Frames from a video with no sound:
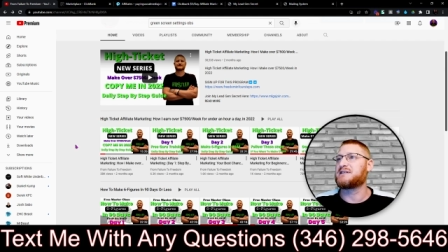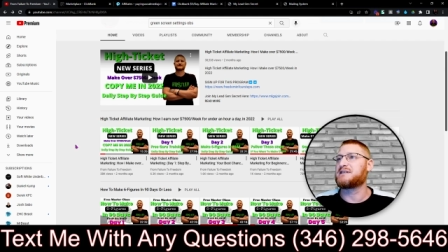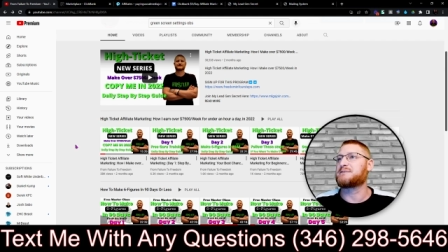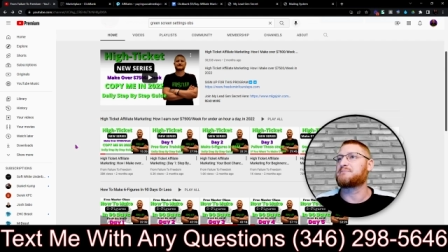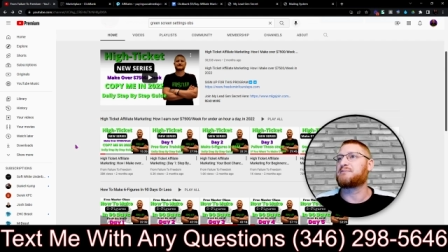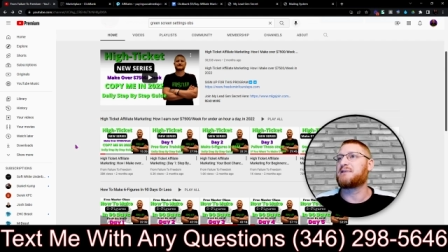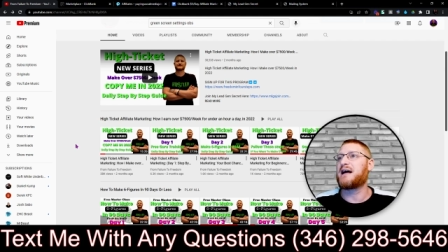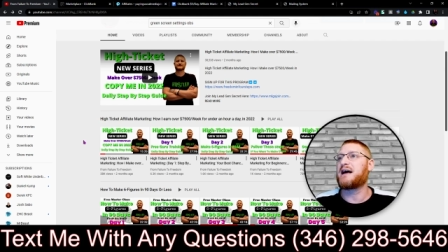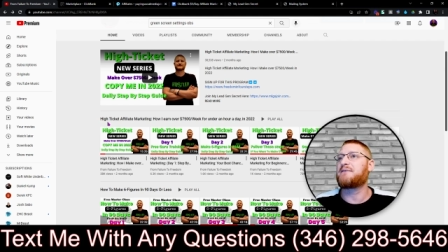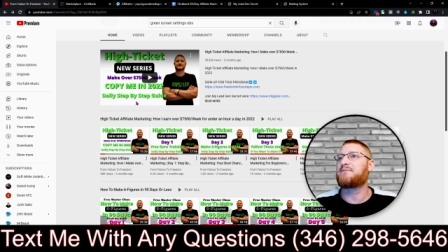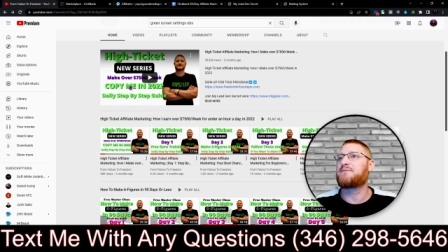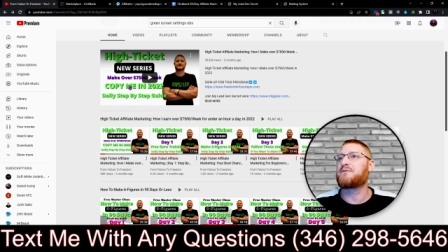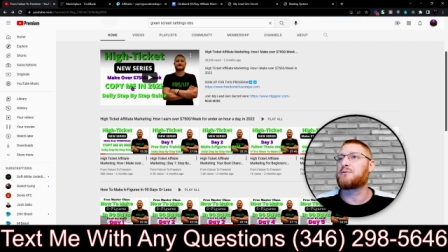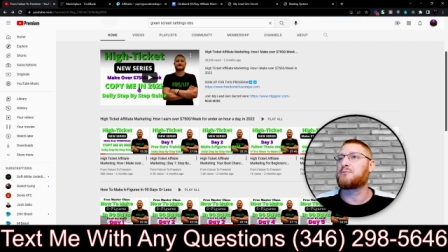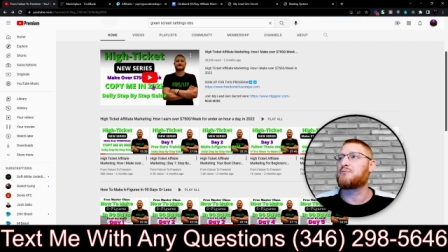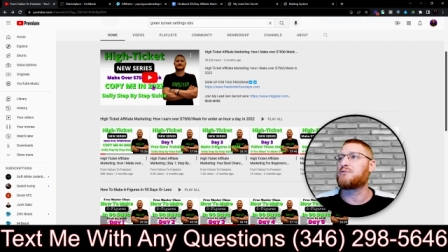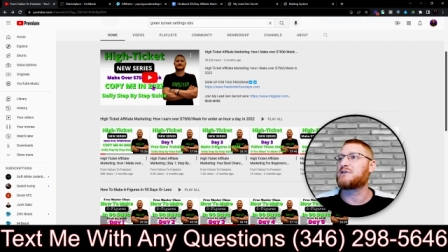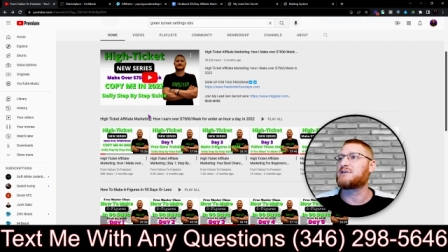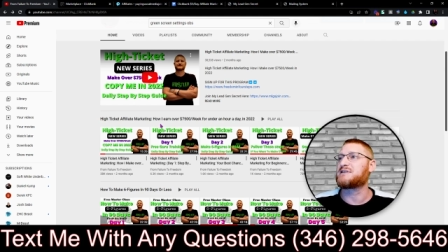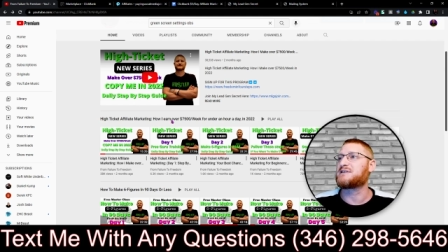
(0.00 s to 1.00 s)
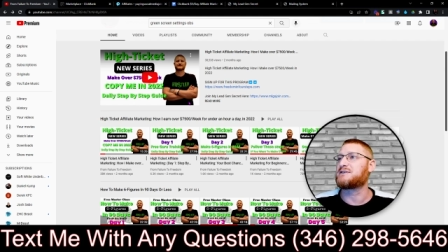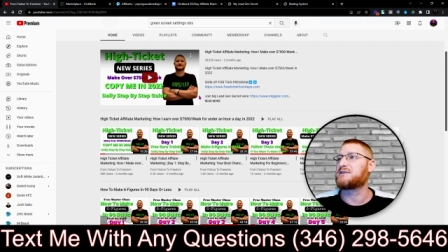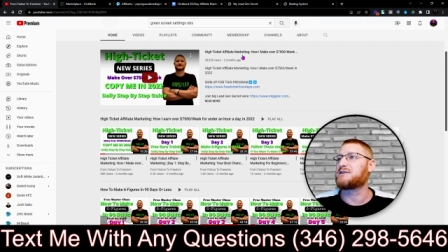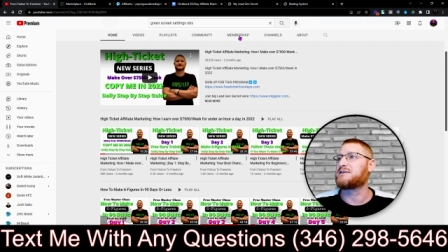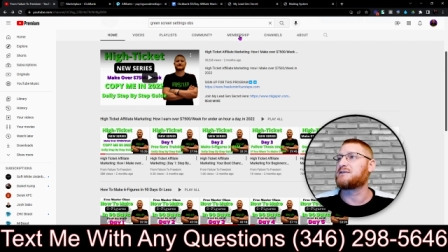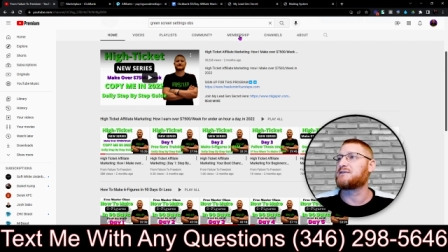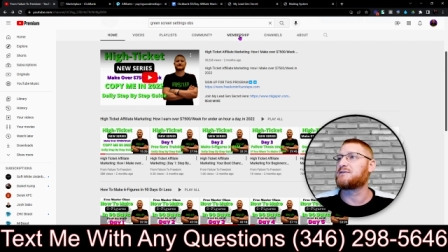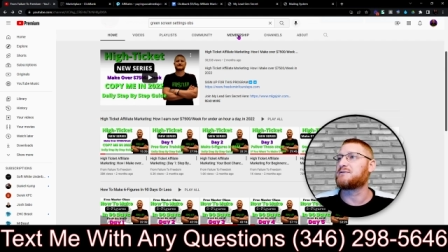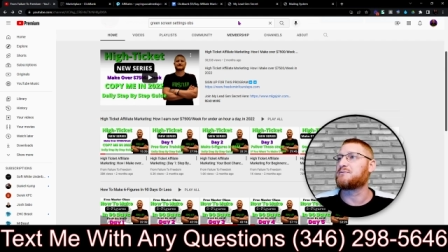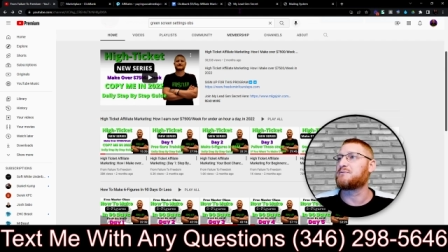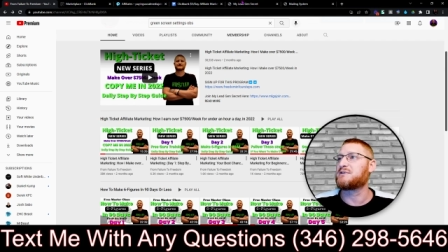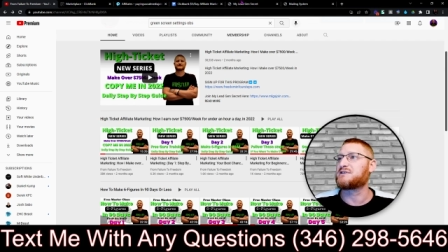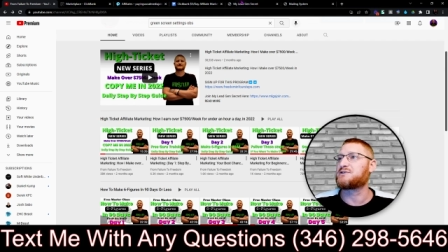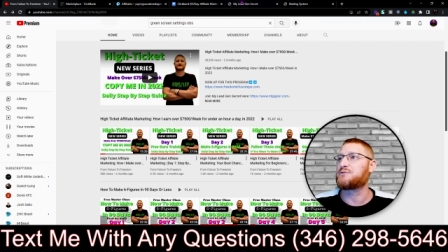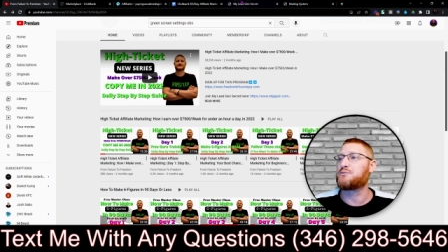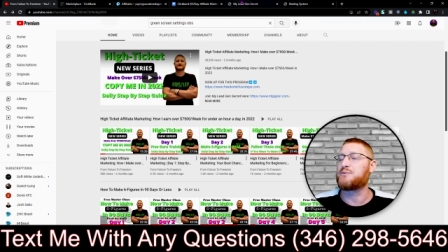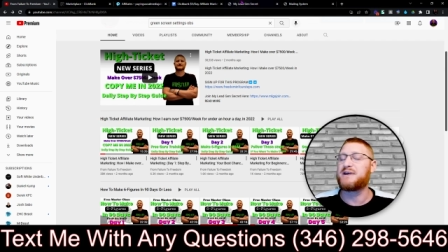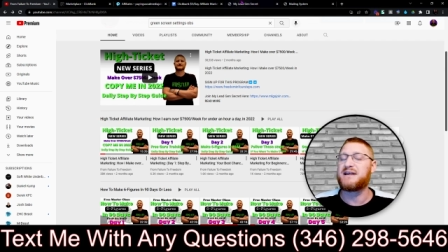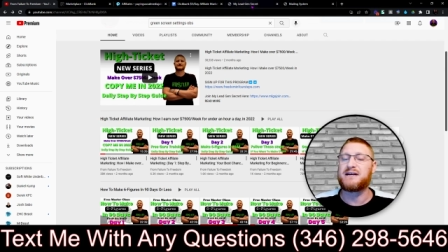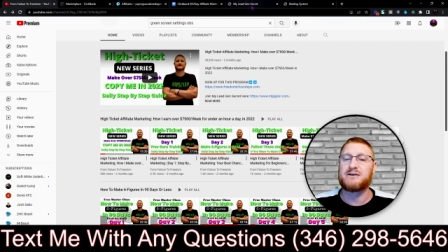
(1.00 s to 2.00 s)
this platform once a
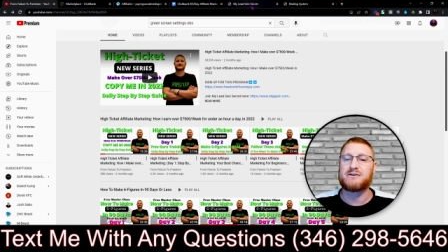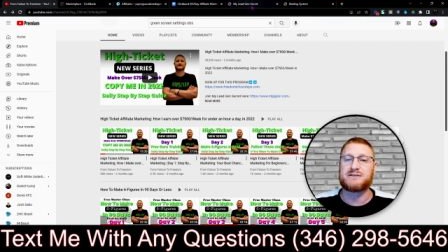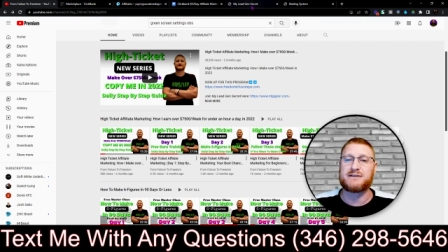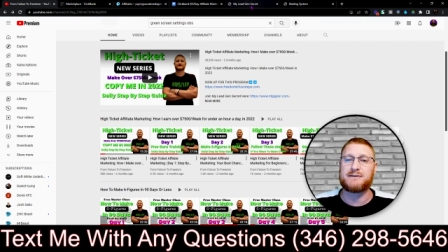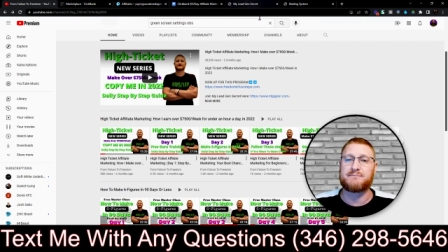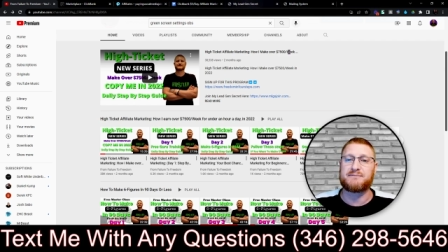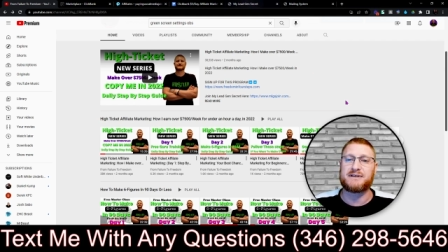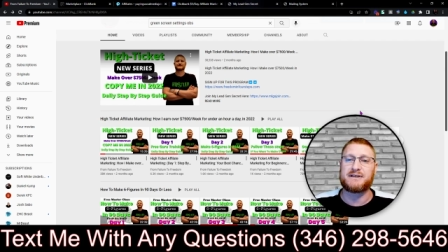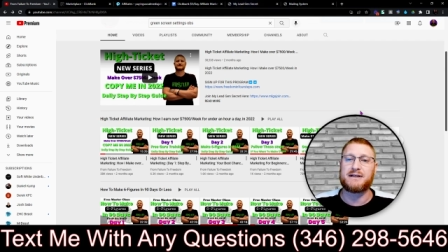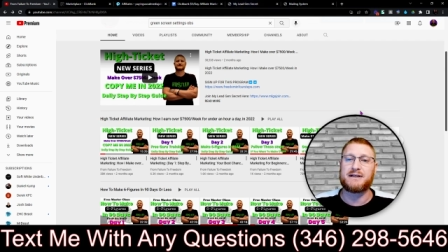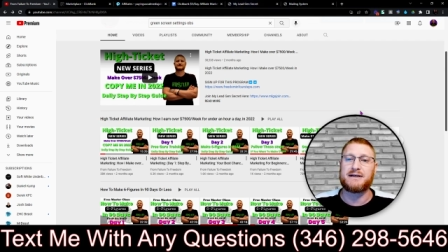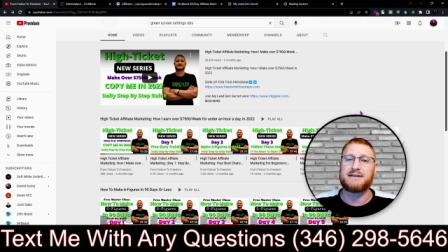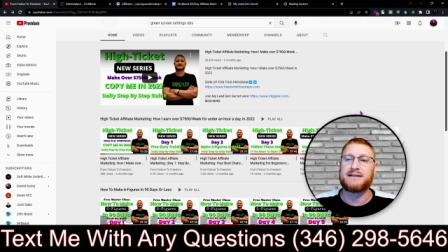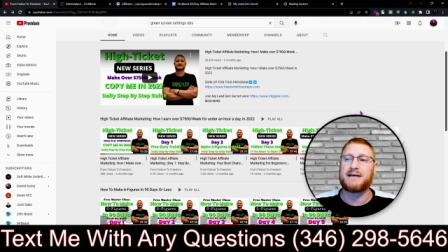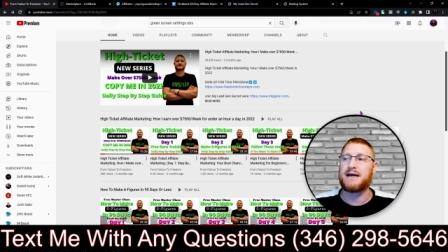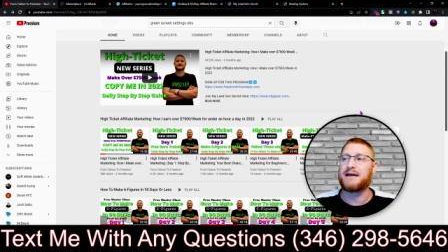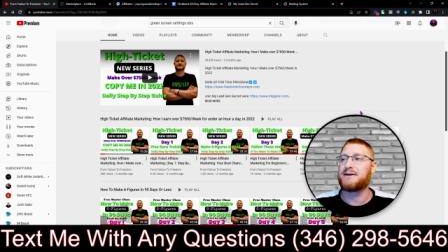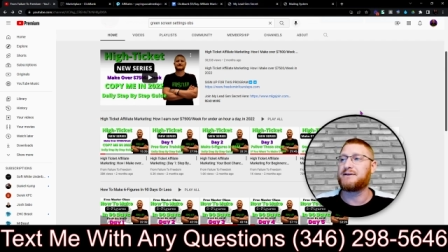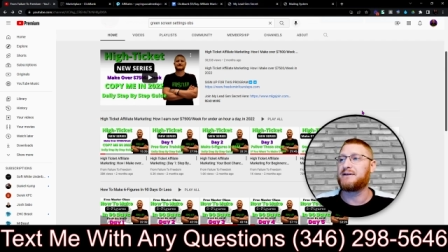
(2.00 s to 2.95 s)
week or something like that.